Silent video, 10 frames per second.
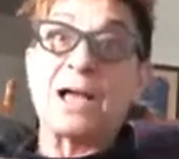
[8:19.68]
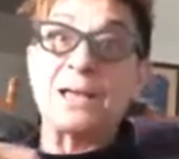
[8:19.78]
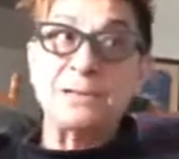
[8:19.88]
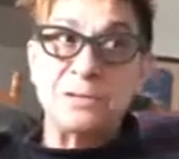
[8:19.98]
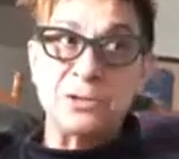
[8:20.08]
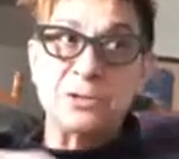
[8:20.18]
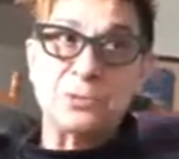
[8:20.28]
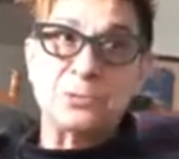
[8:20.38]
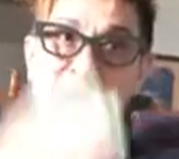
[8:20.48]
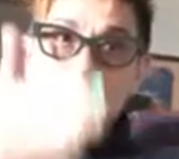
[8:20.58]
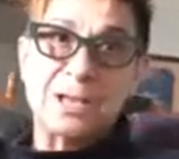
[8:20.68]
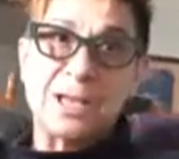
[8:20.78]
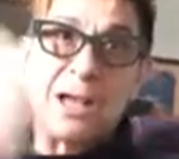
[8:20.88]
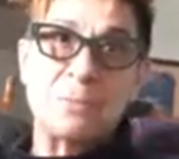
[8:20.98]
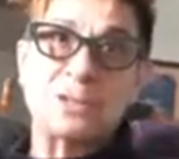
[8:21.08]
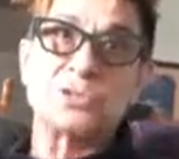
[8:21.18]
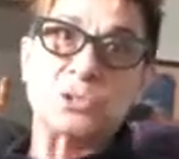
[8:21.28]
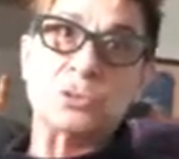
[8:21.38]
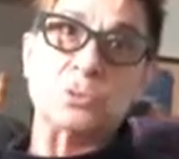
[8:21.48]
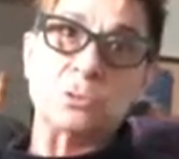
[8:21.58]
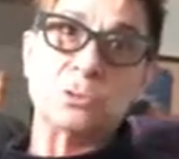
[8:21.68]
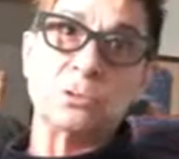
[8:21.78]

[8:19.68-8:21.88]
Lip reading: knew how much you